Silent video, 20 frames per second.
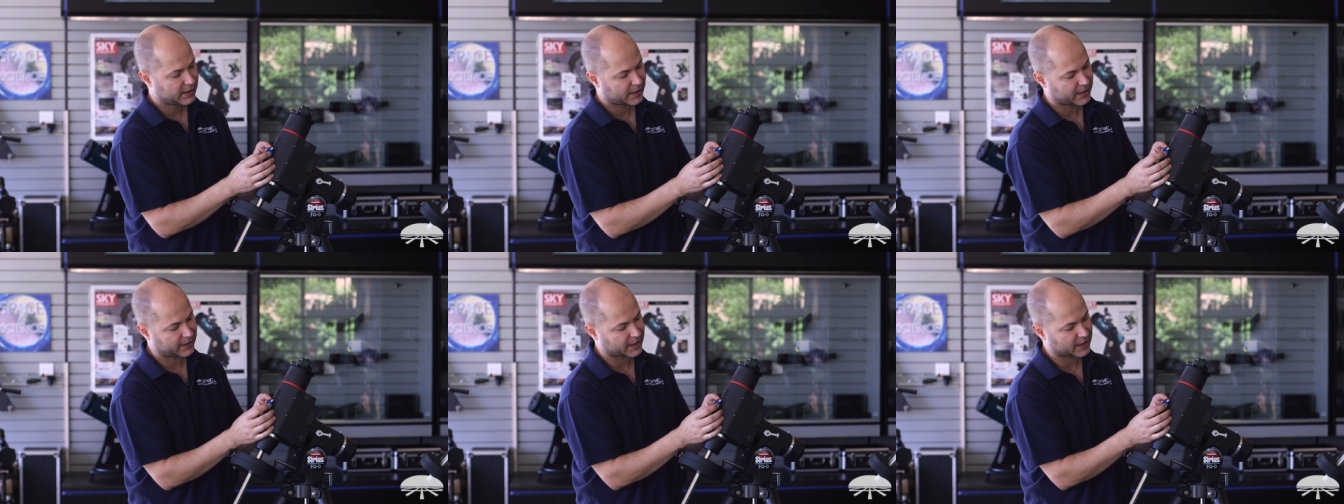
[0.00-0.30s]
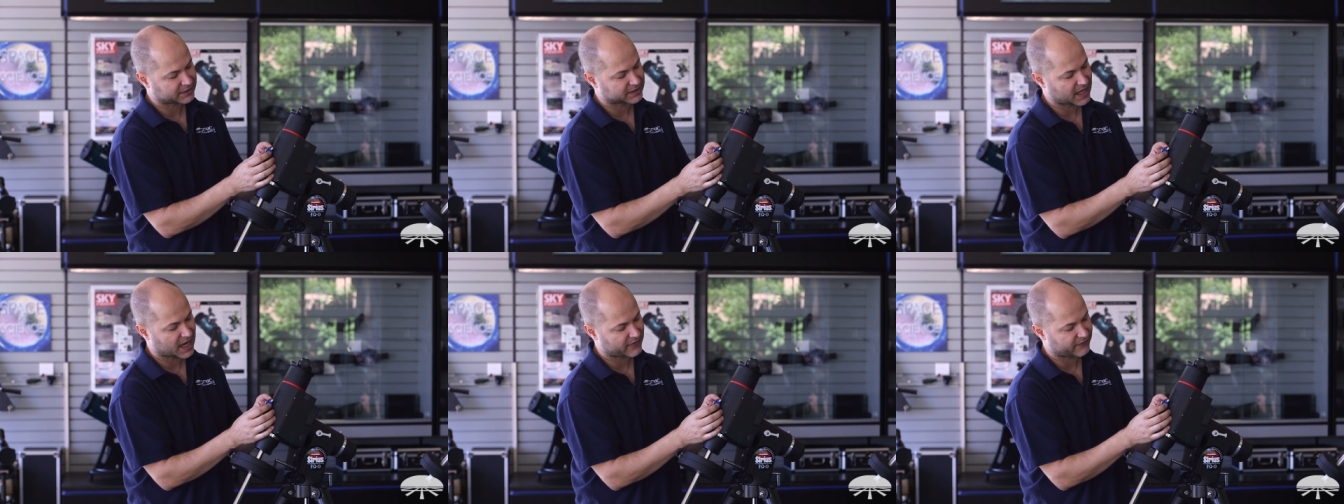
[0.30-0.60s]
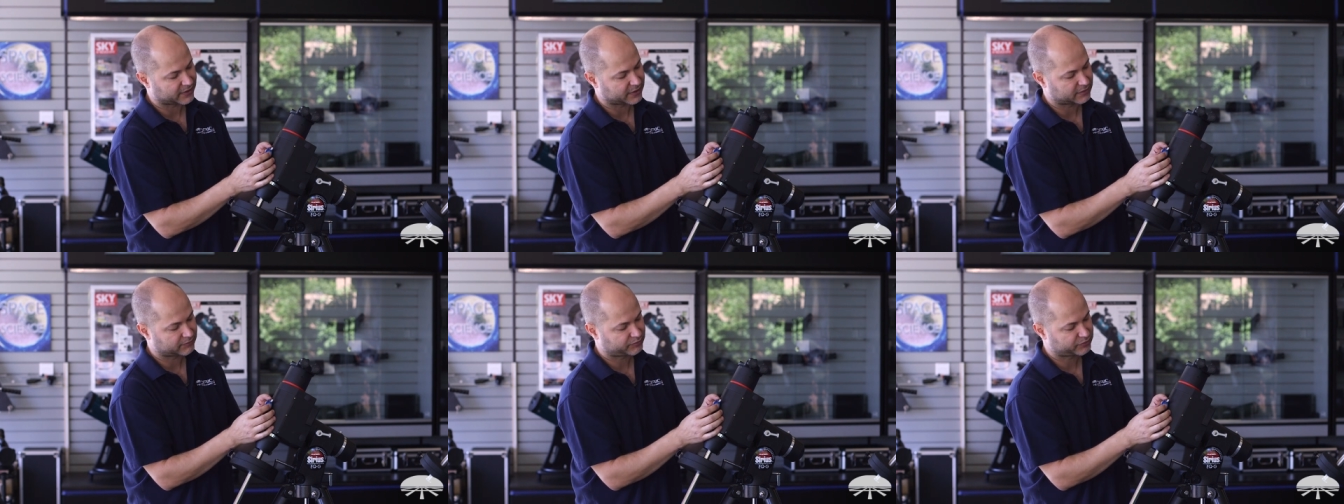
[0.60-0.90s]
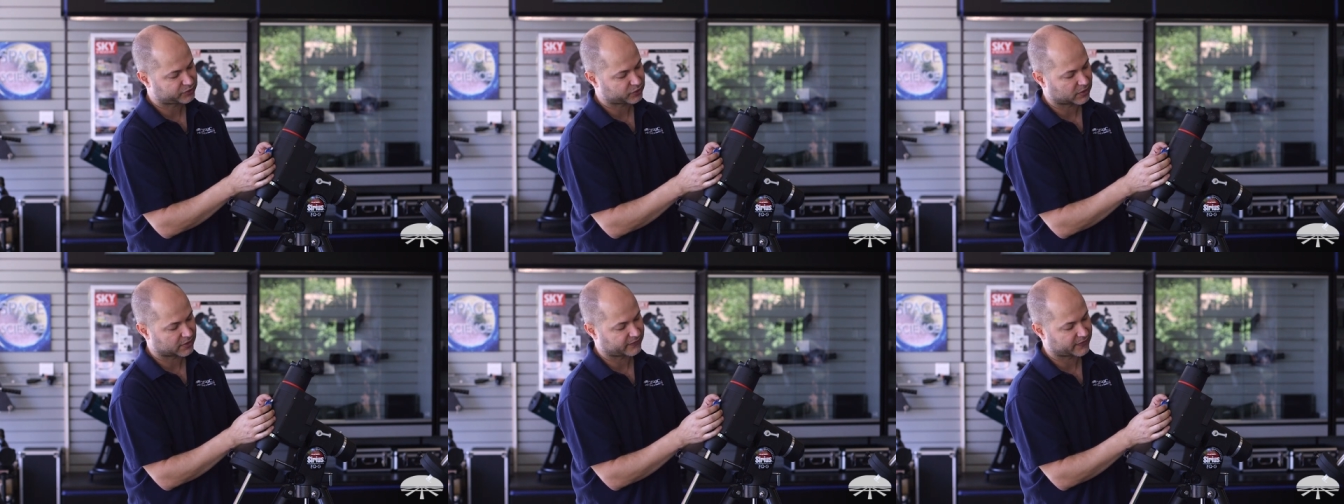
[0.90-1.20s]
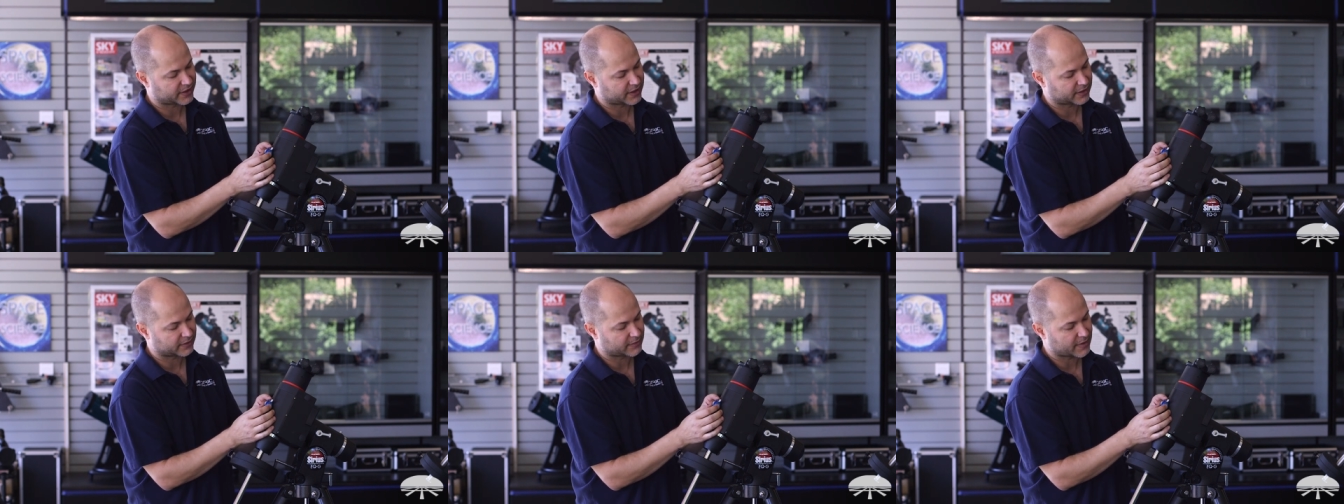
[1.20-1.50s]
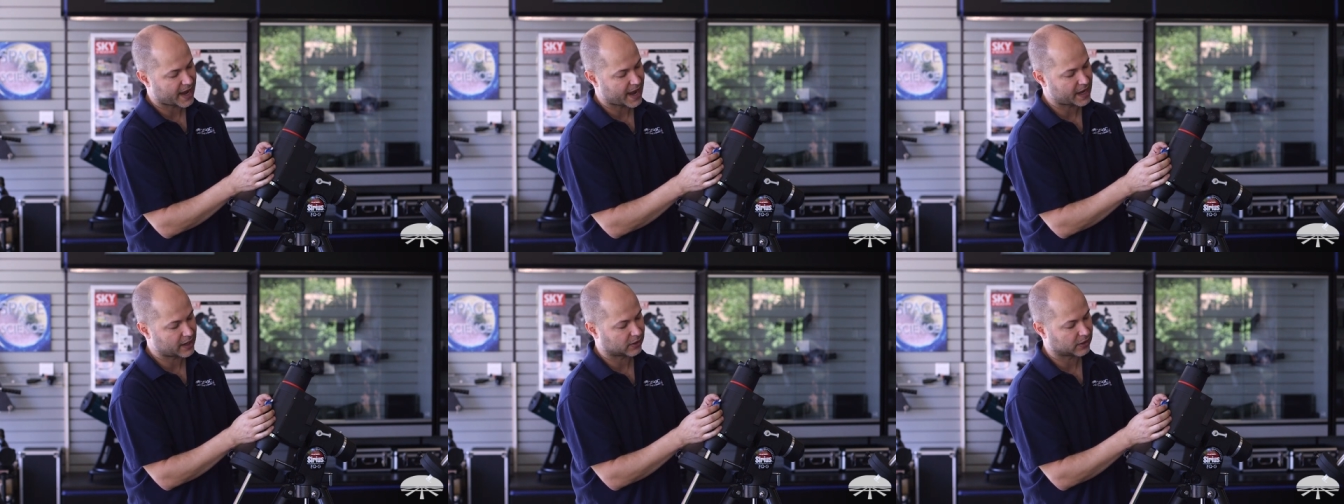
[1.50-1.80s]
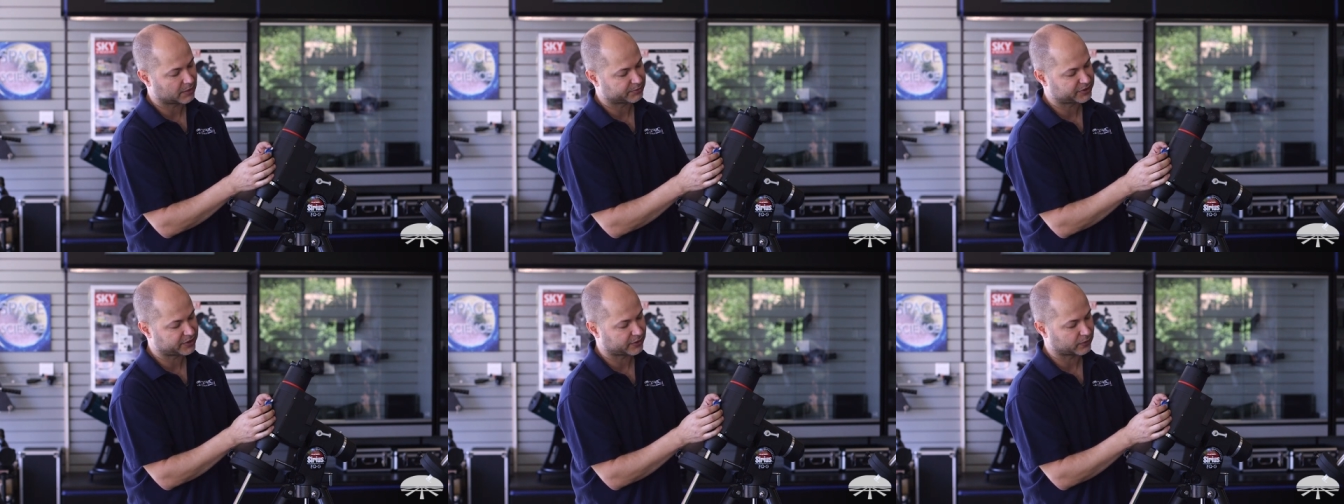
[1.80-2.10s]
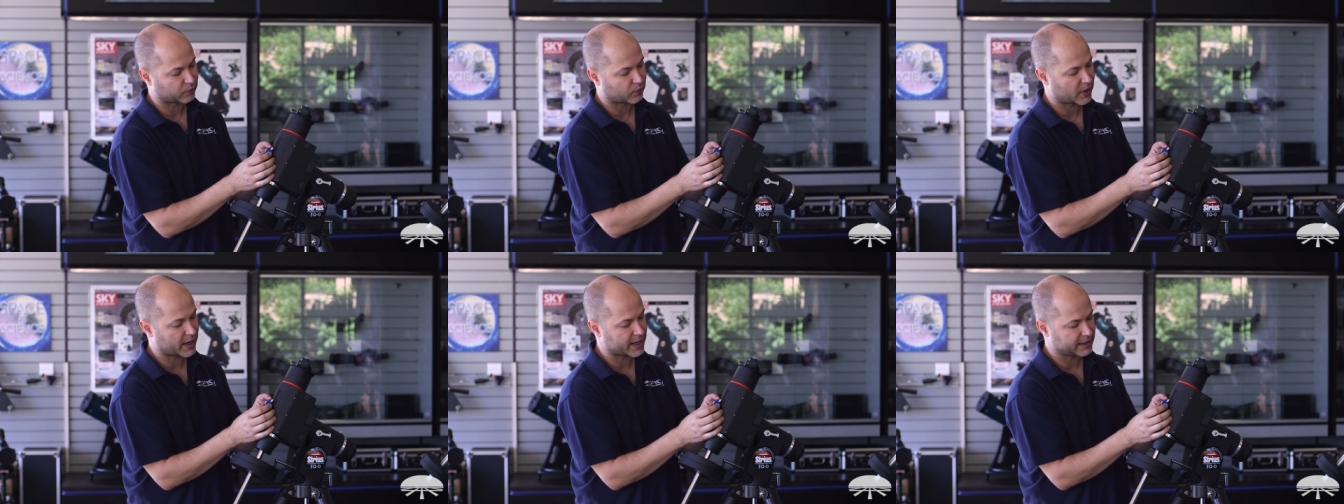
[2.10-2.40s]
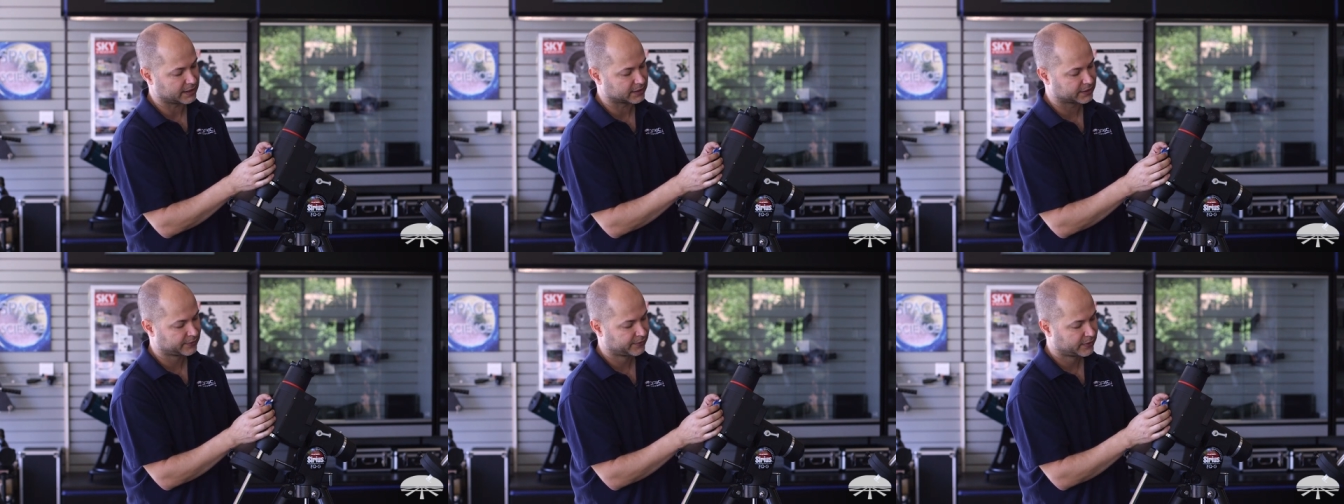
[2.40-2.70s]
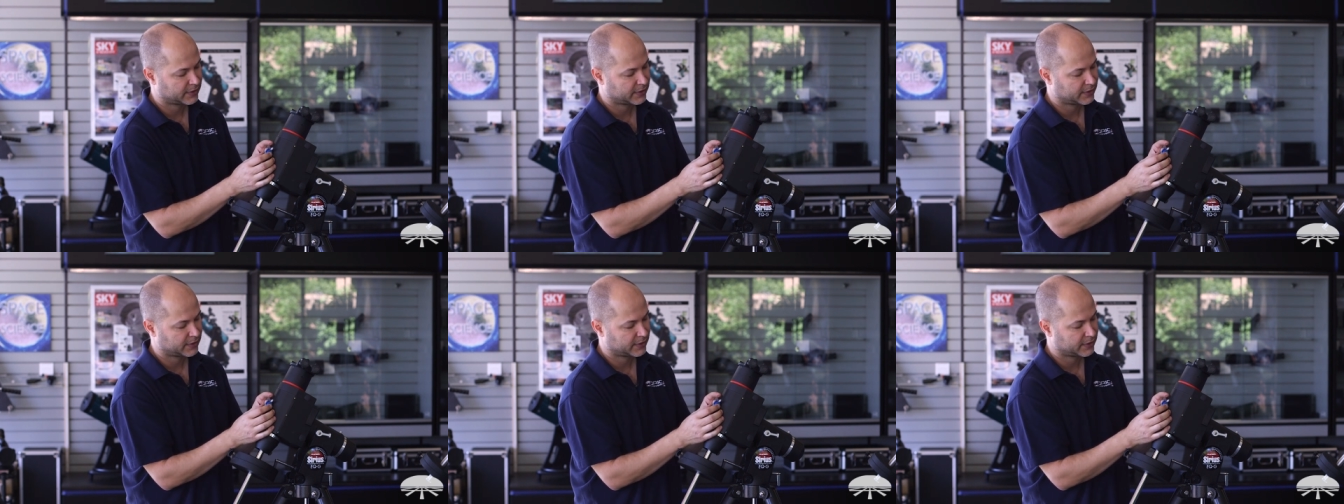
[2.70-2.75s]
I like to have it sort of at an angle up to the right.